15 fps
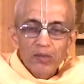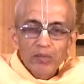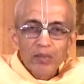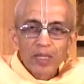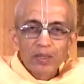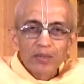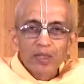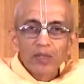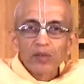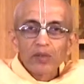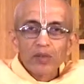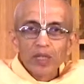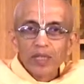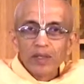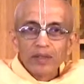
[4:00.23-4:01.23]
of bhakti
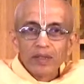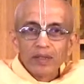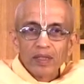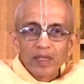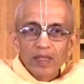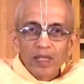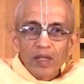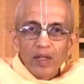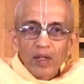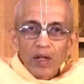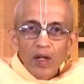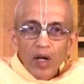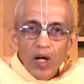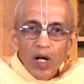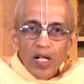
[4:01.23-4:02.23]
yoga
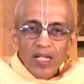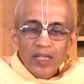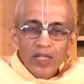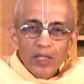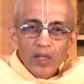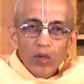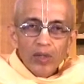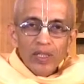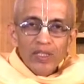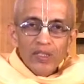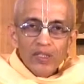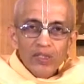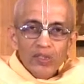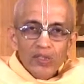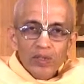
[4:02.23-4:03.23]
all other yoga
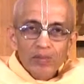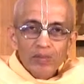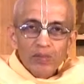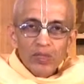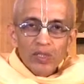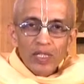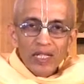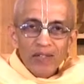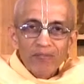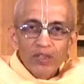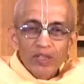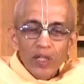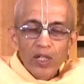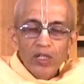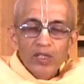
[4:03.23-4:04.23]
systems, if
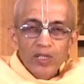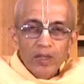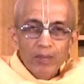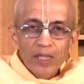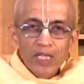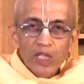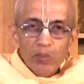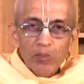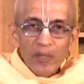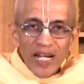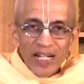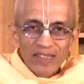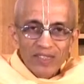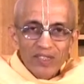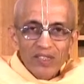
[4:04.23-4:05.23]
at all somebody is
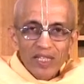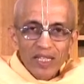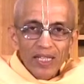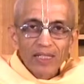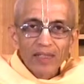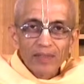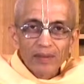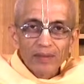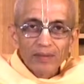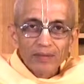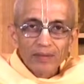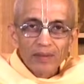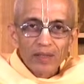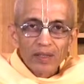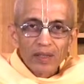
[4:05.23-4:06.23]
practicing
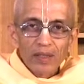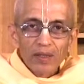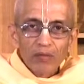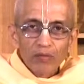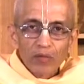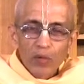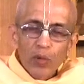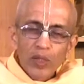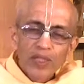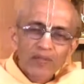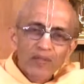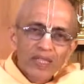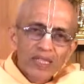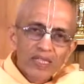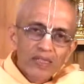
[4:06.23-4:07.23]
for
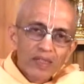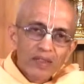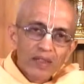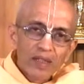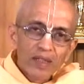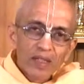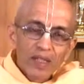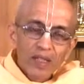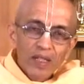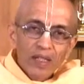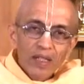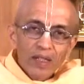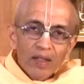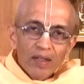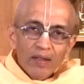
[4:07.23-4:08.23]
whatever reason,
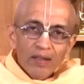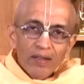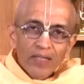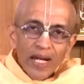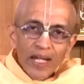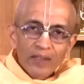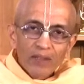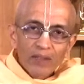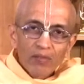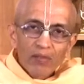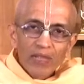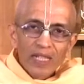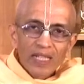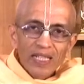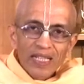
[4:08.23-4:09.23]
that
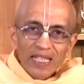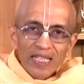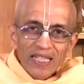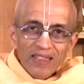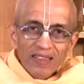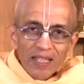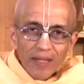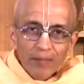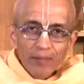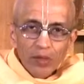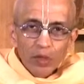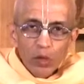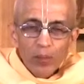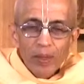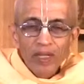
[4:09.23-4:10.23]
will lead them
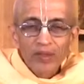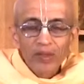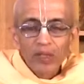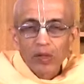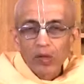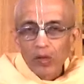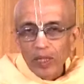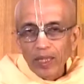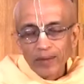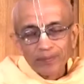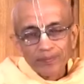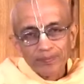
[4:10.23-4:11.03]
to bhakti yoga